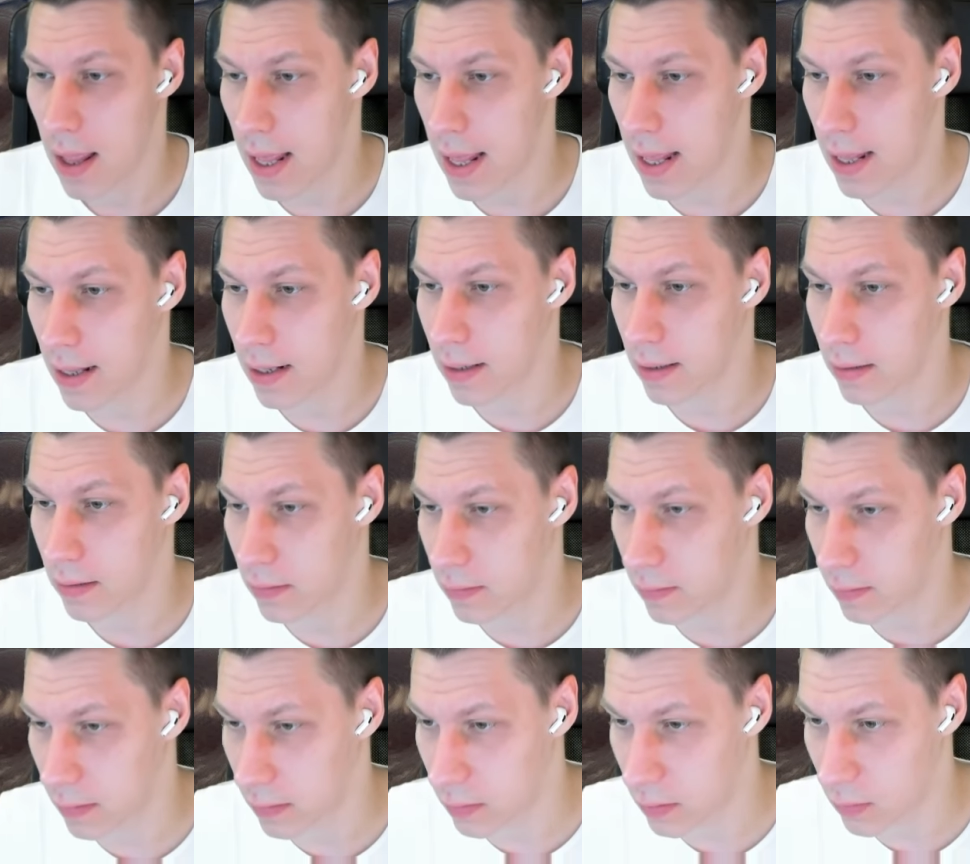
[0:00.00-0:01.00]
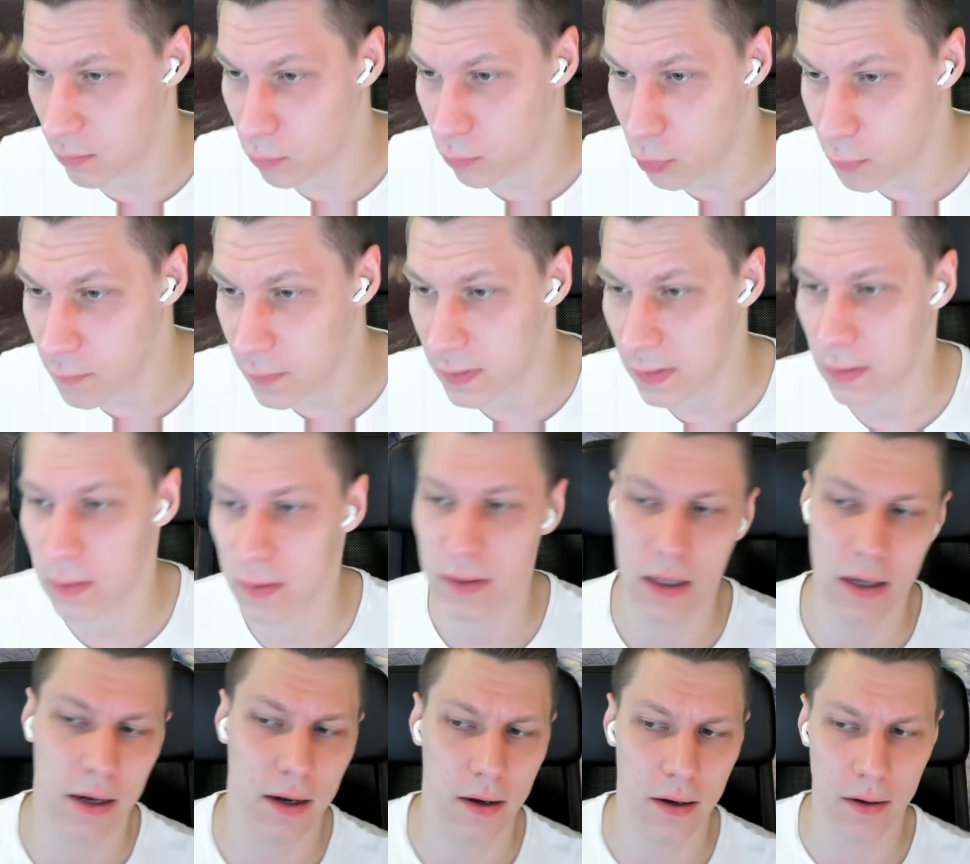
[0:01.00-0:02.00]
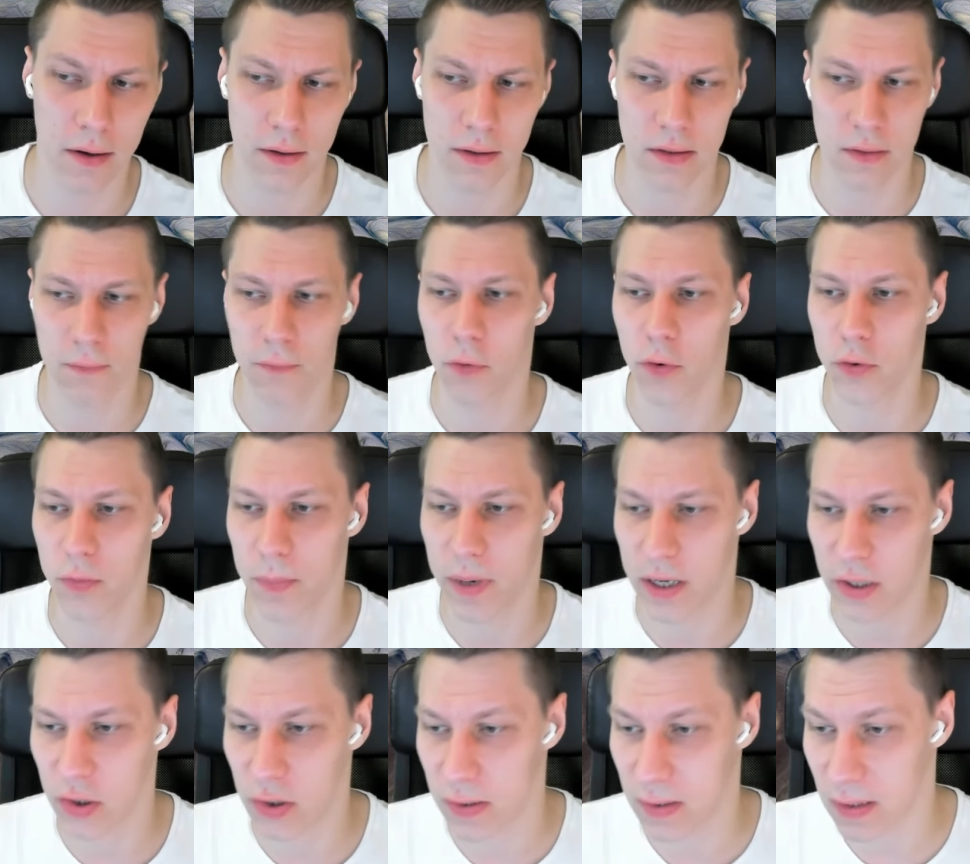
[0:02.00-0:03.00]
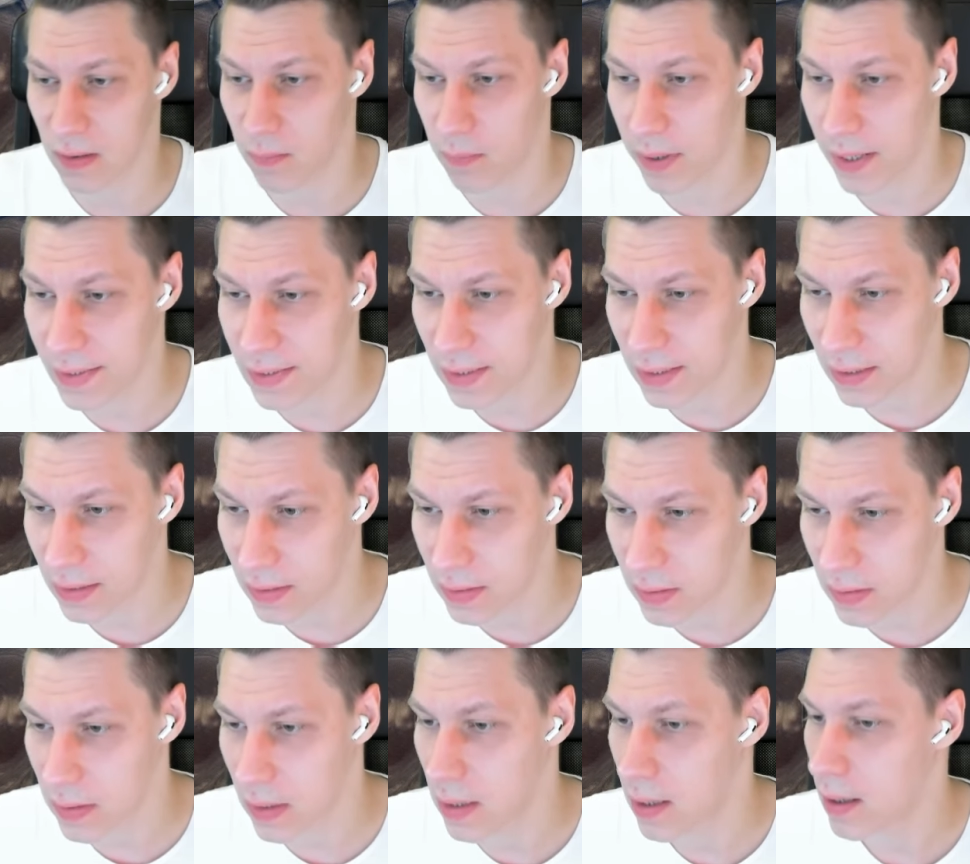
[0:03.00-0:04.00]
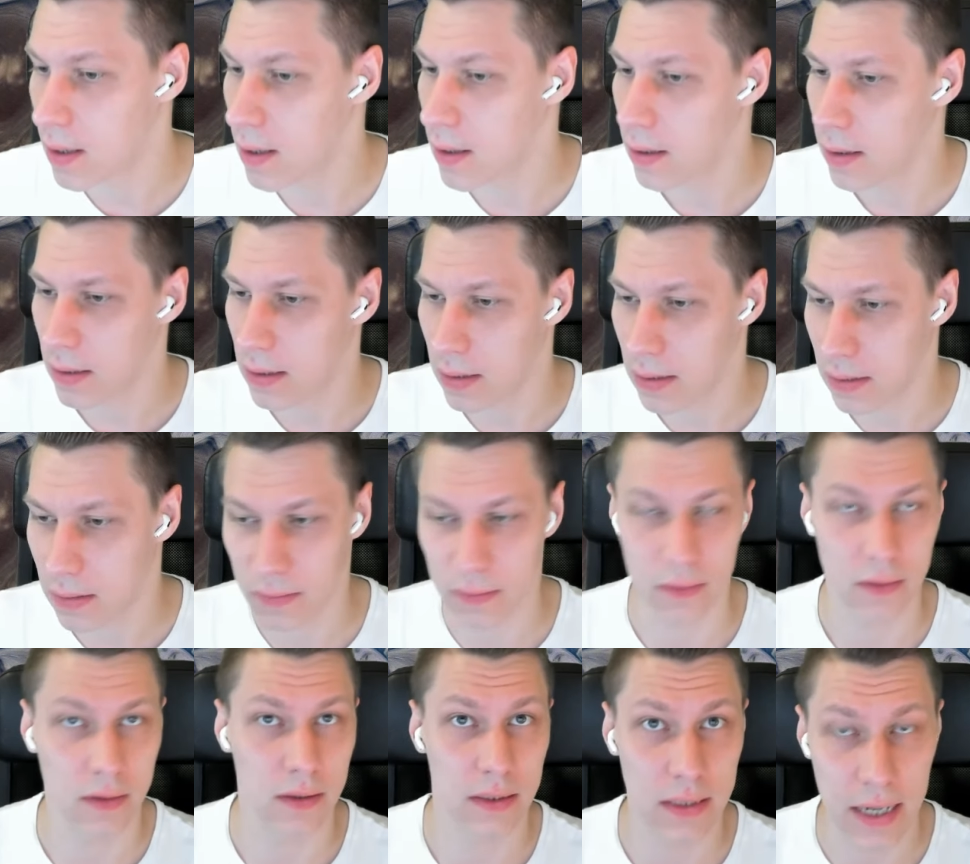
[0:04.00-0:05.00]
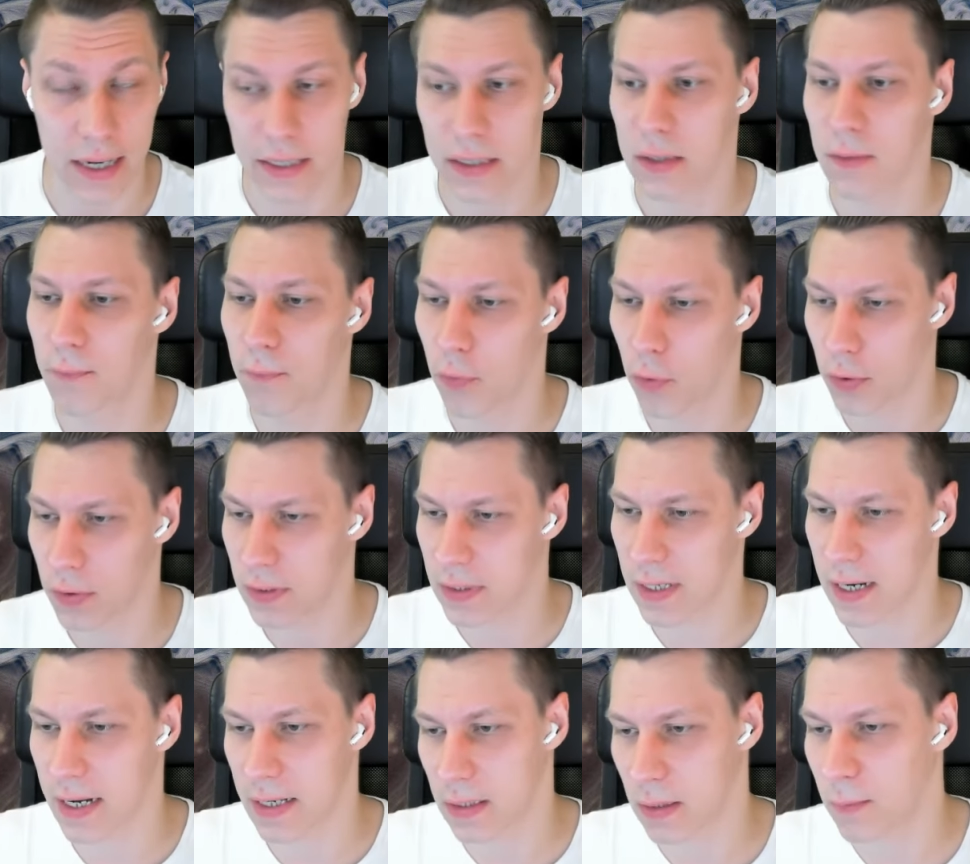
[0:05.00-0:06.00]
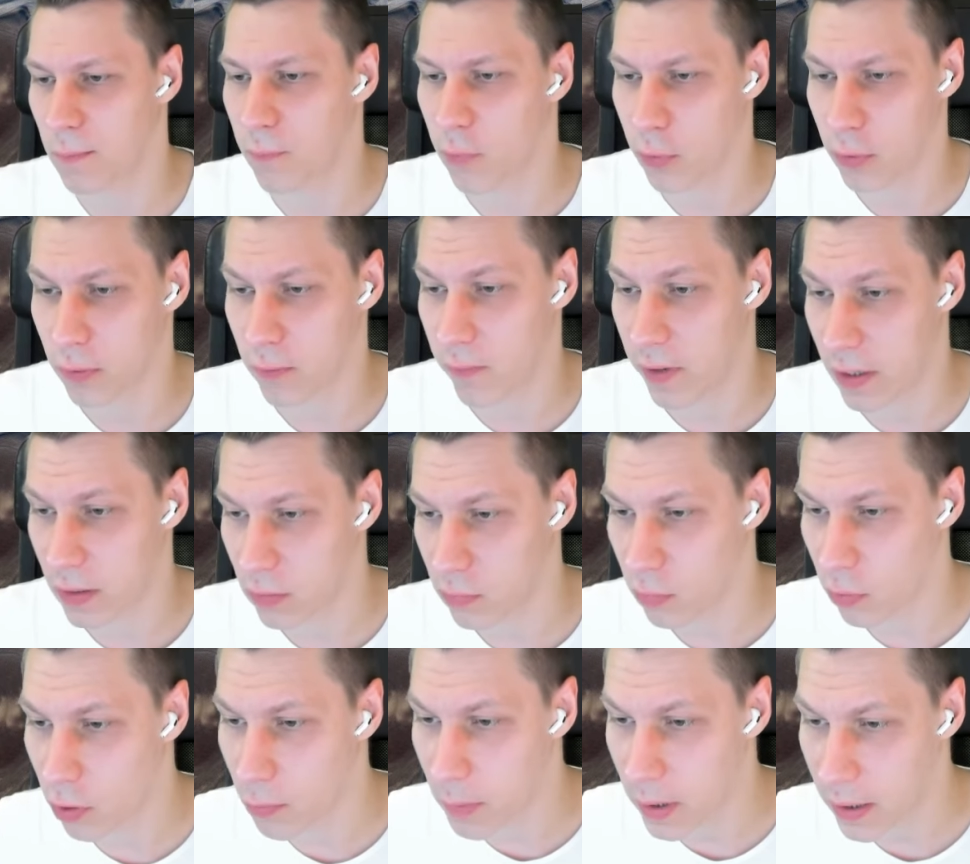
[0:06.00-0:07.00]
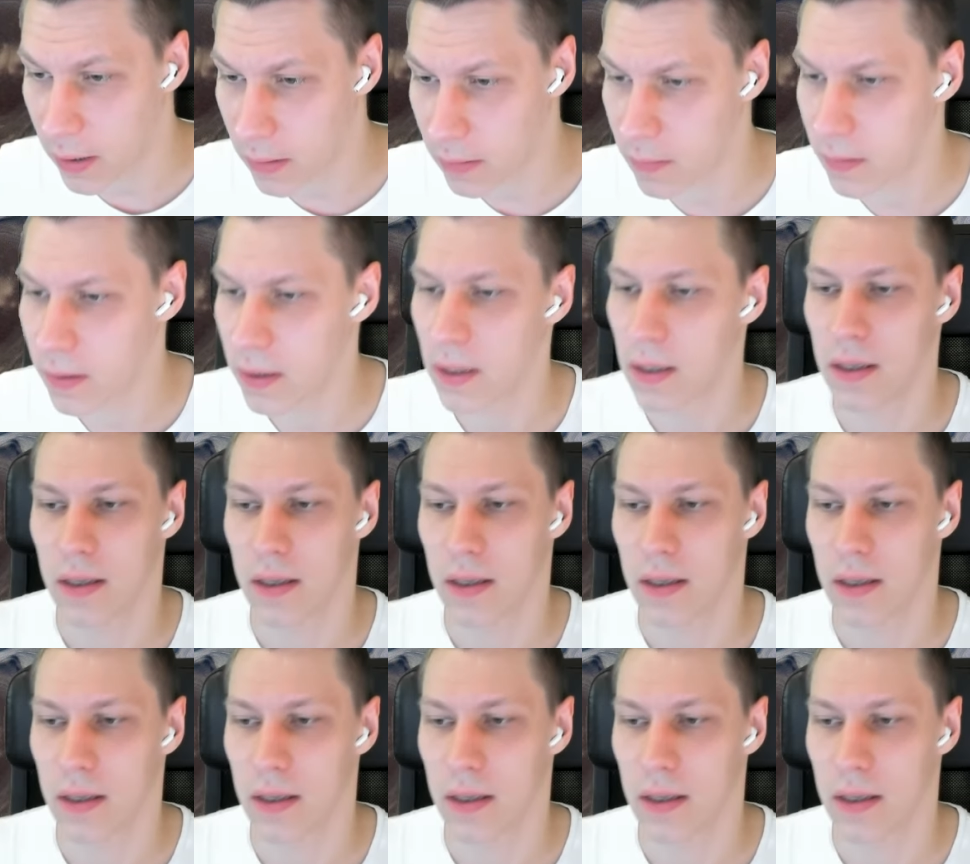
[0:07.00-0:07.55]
And it removes default margins and paddings. It sets font size and font weight to normal.